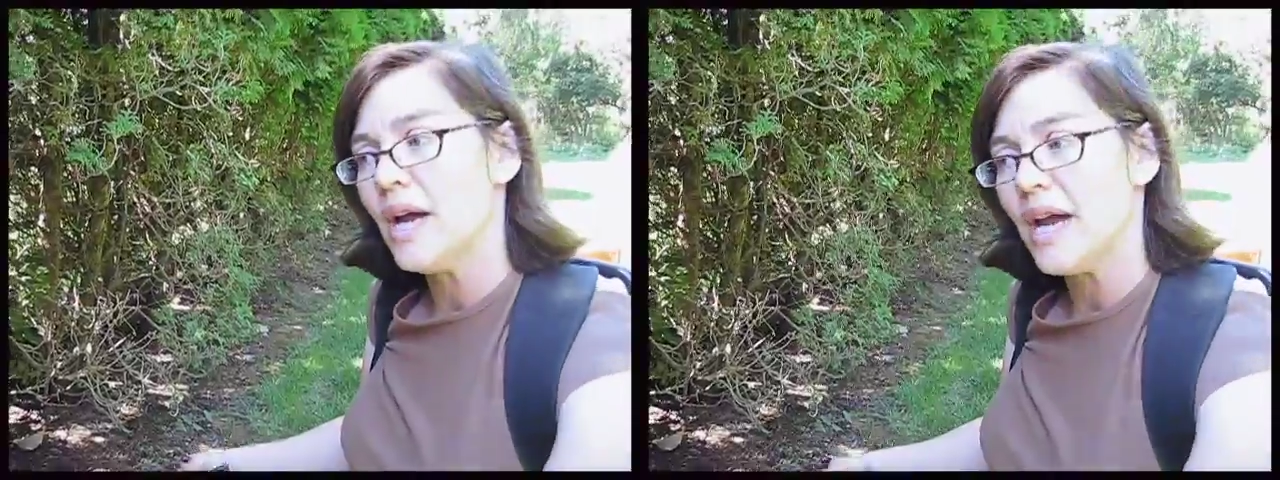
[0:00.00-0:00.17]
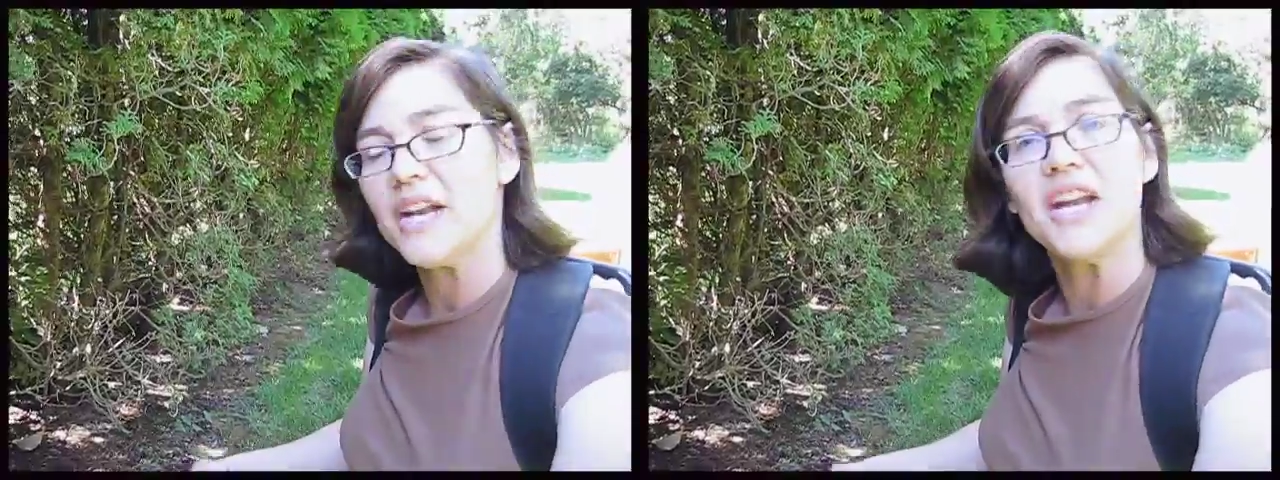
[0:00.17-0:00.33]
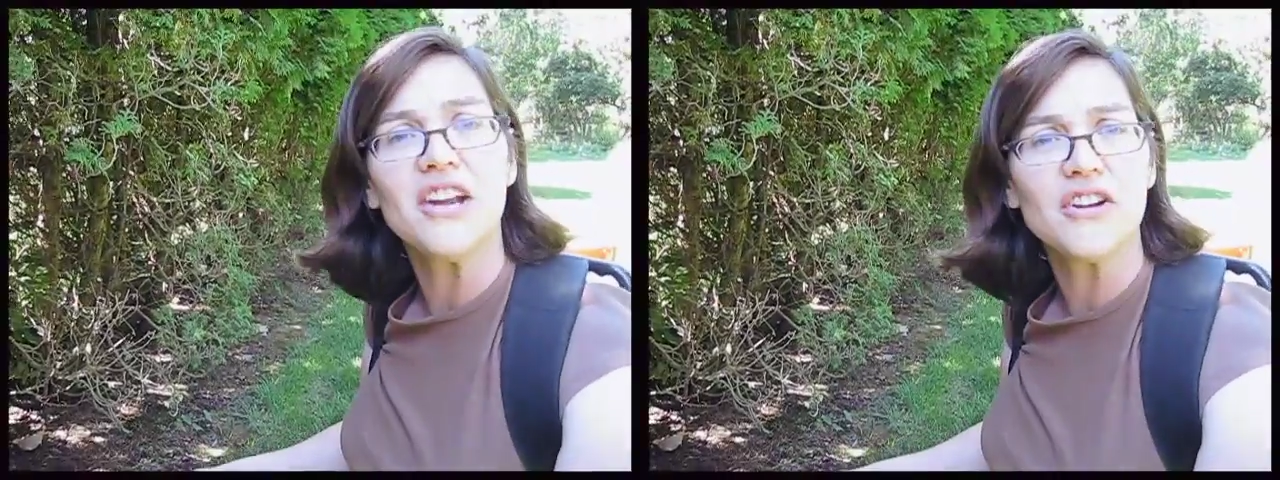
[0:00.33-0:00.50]

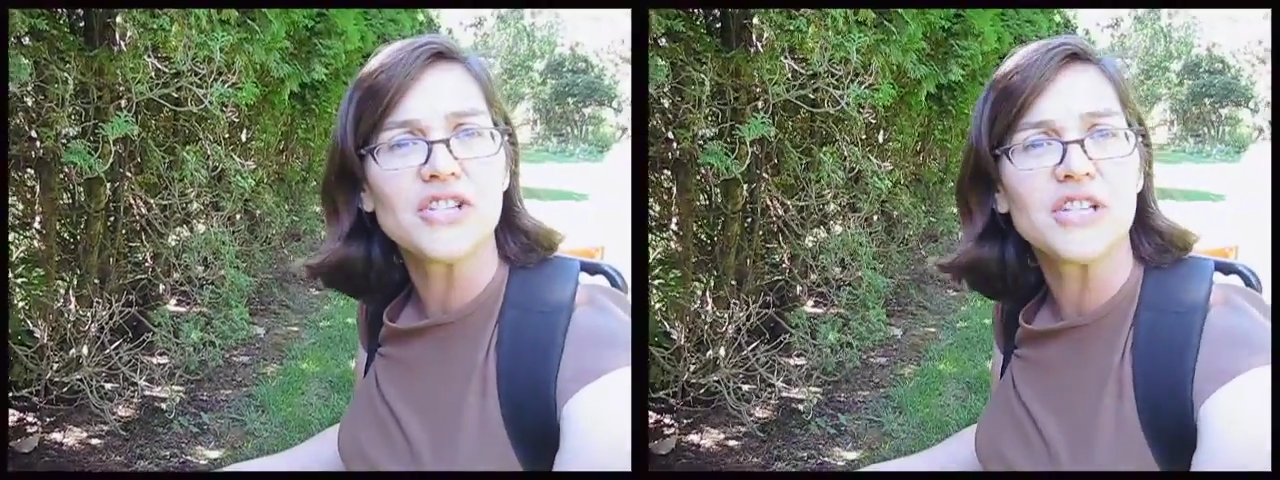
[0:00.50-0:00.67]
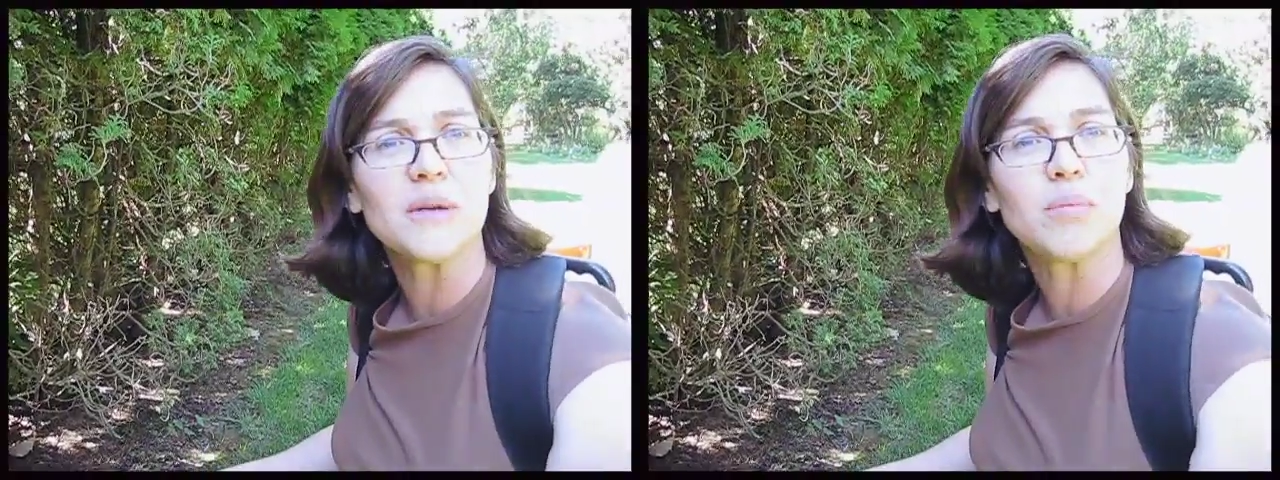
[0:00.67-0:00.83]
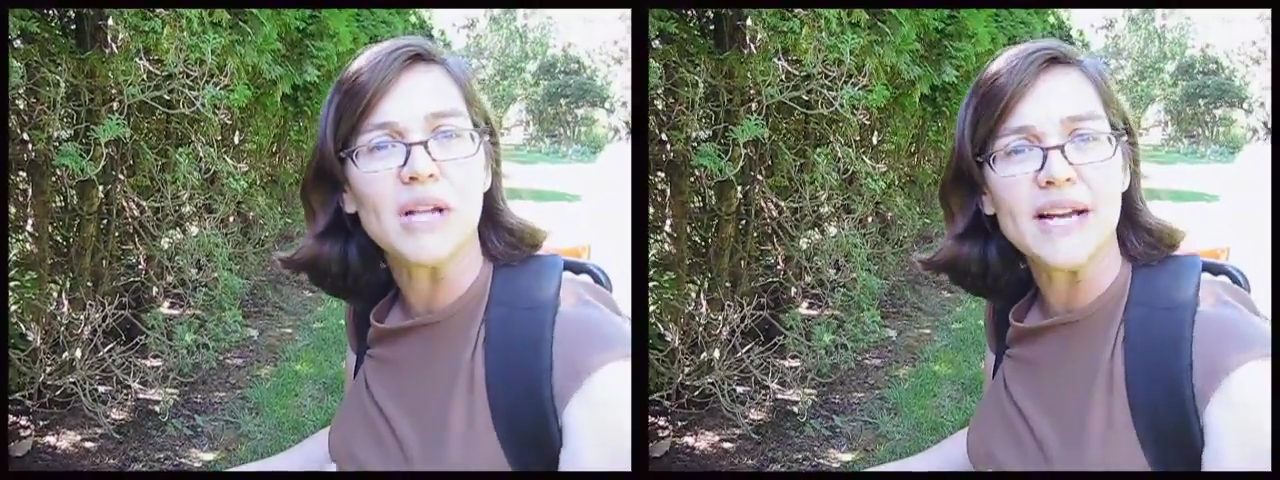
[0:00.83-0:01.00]
adhere to
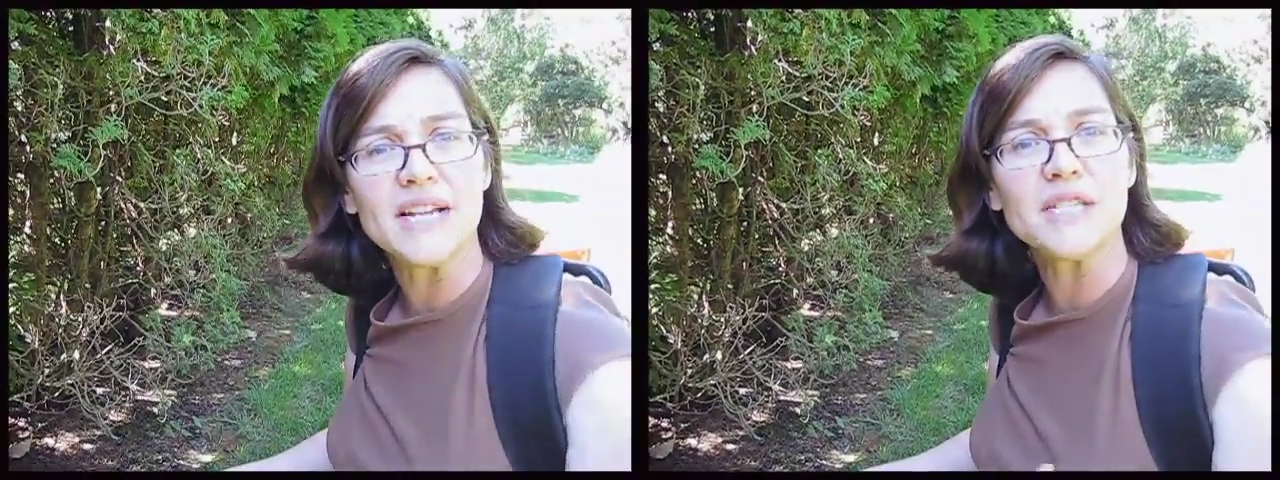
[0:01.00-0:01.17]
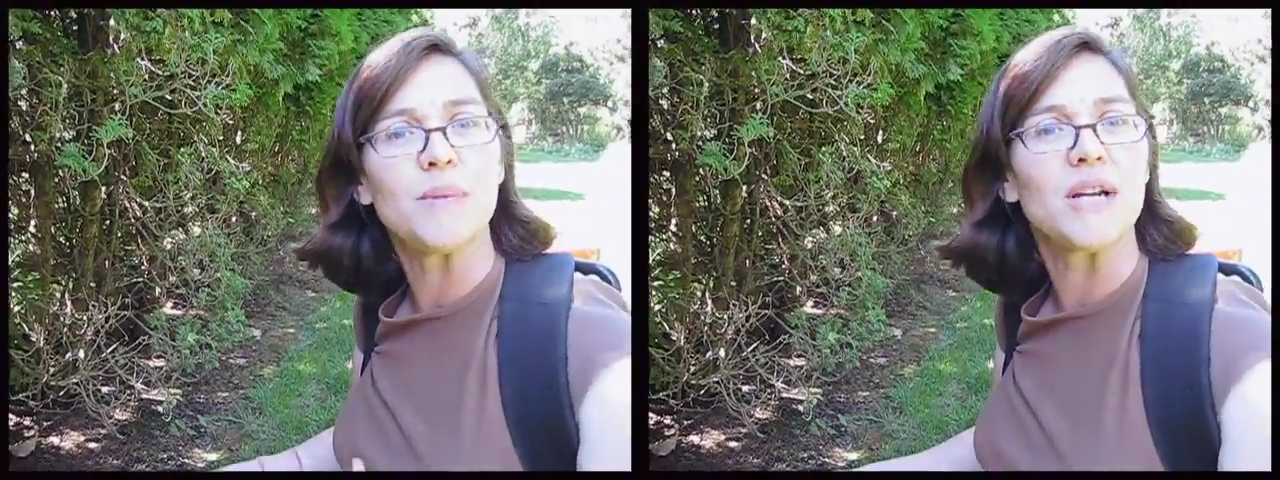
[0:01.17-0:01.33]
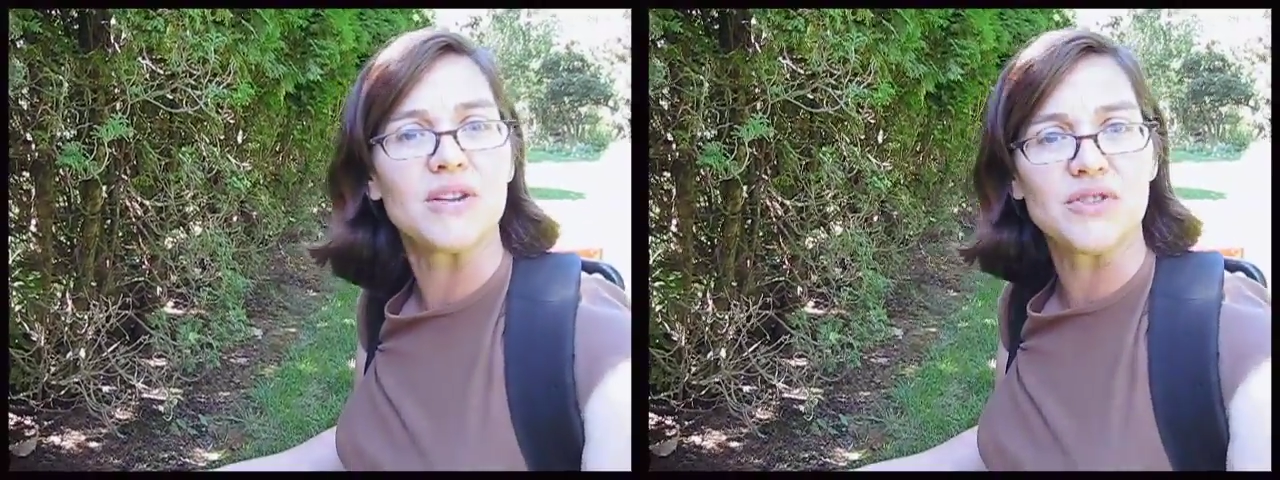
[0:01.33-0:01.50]
the plants
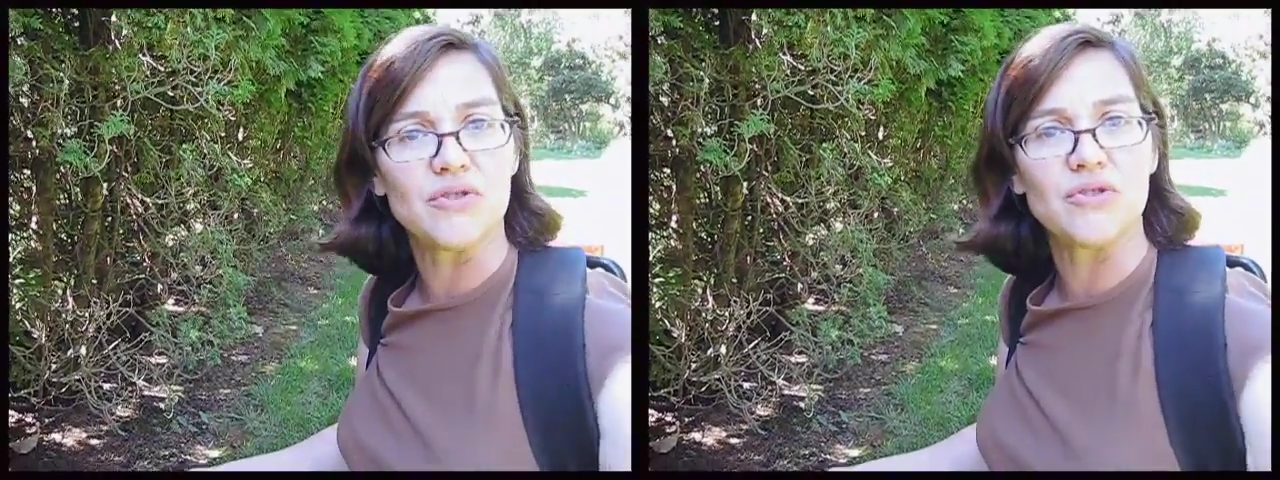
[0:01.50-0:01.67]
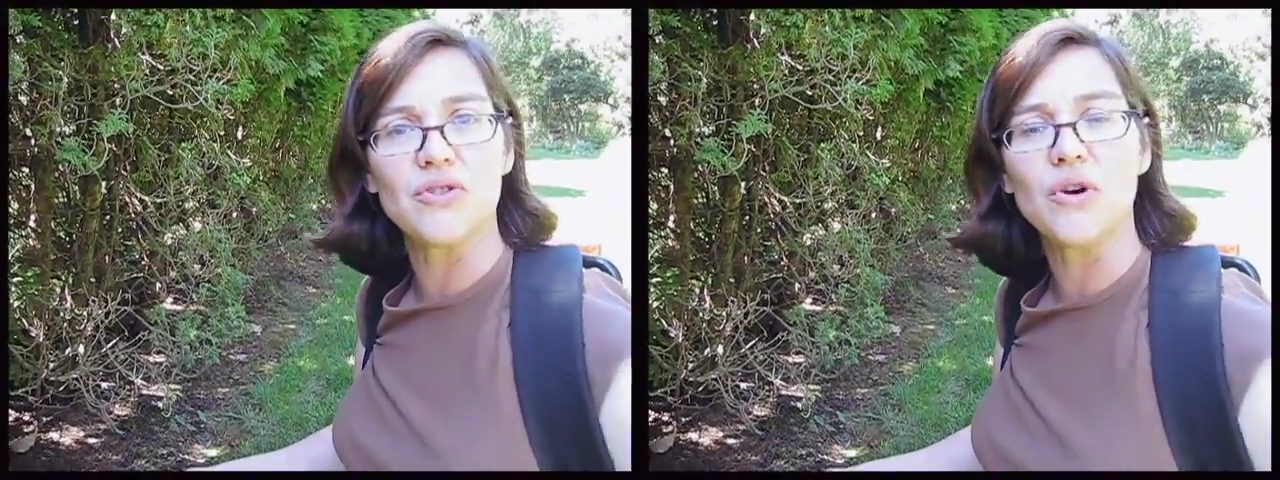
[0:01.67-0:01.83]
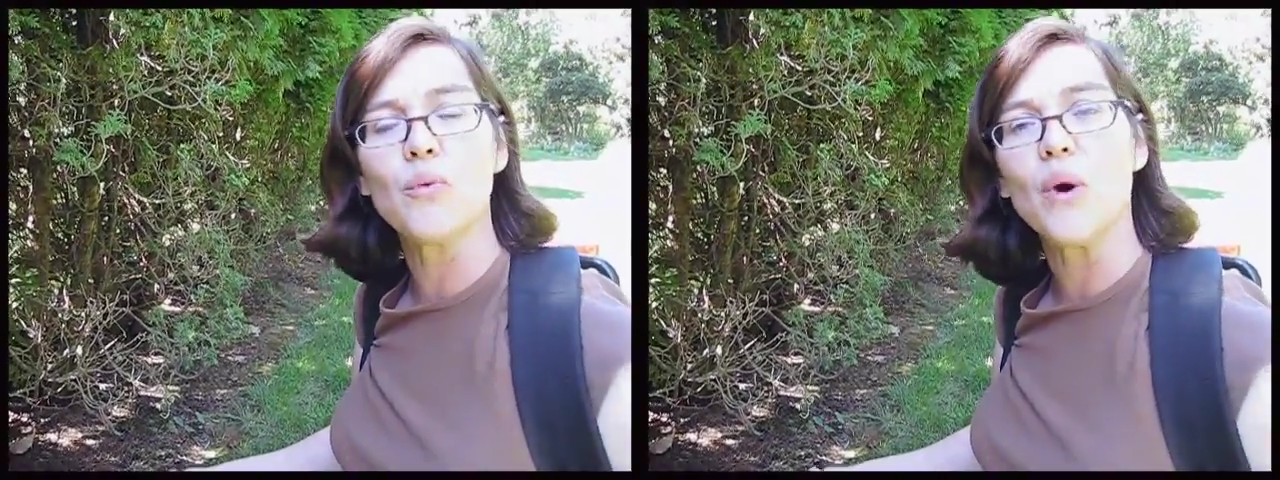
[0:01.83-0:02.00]
because there's no